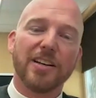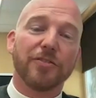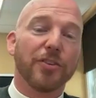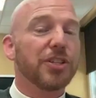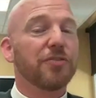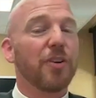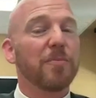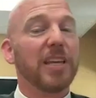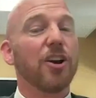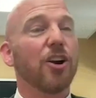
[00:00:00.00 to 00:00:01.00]
first
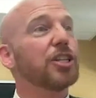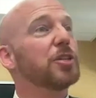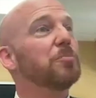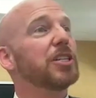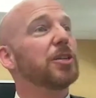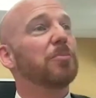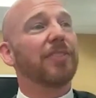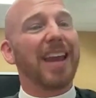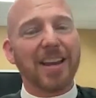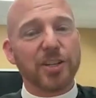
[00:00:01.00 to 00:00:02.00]
from the Archbishop
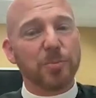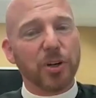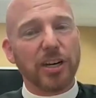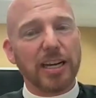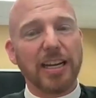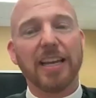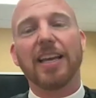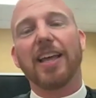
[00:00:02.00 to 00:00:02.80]
of Canterbury,